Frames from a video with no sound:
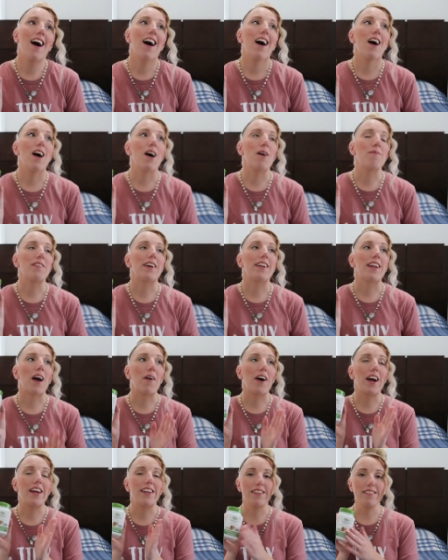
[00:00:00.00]
Um,
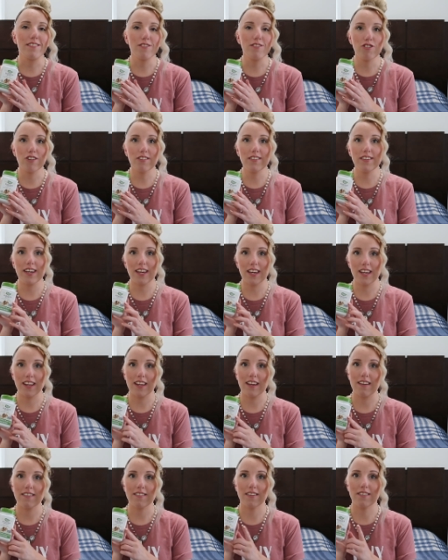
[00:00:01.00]
now I didn't start taking
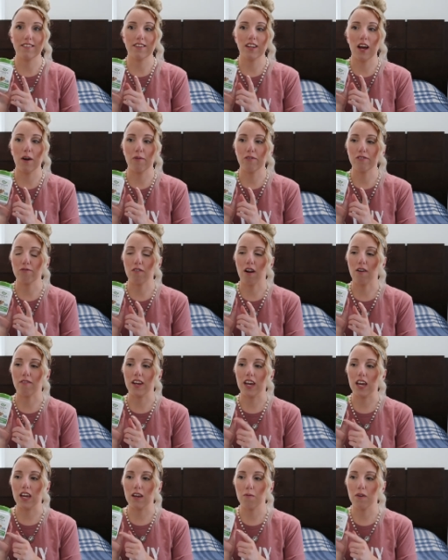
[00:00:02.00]
these until I was around
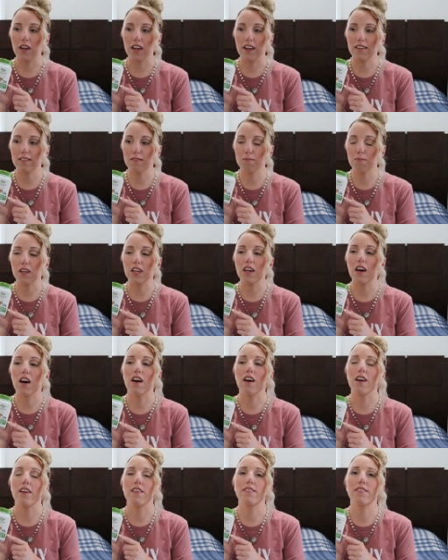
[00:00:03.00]
eight weeks
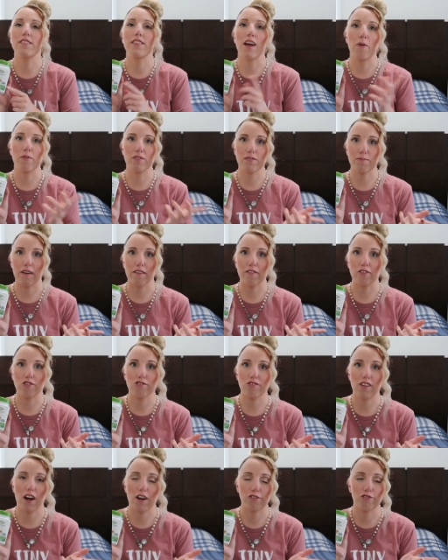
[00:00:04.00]
because that was my
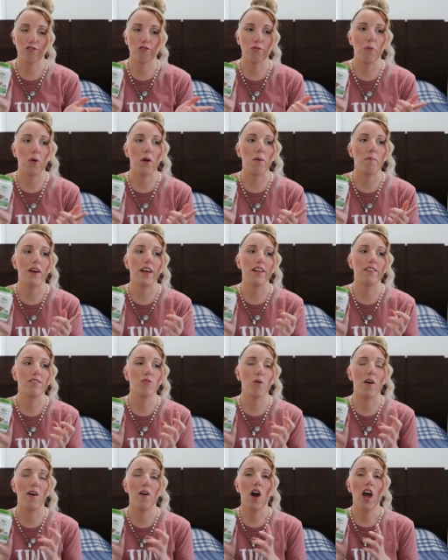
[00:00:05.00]
first doctor's appointment. And
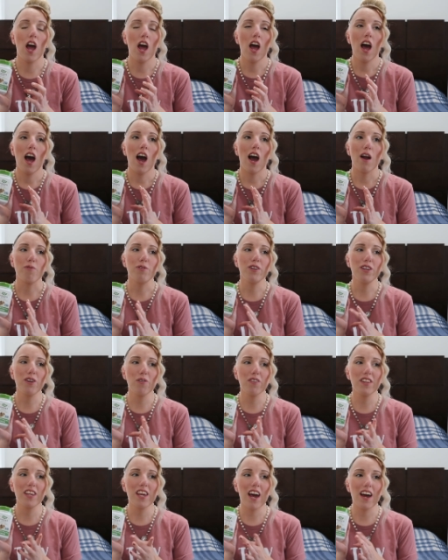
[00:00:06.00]
so I'll, I really
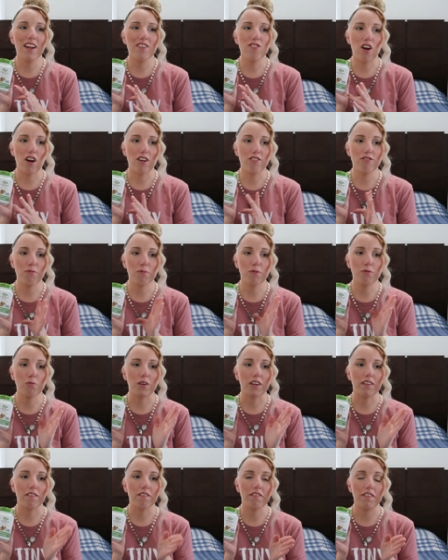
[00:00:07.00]
only had nausea
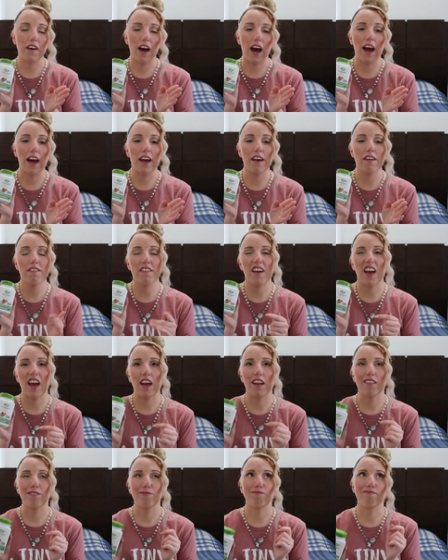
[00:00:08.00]
between five
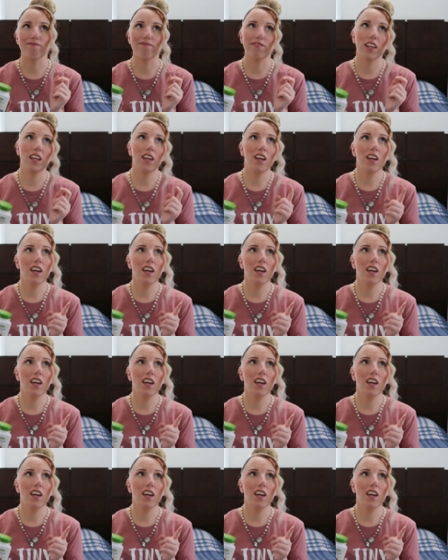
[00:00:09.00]
and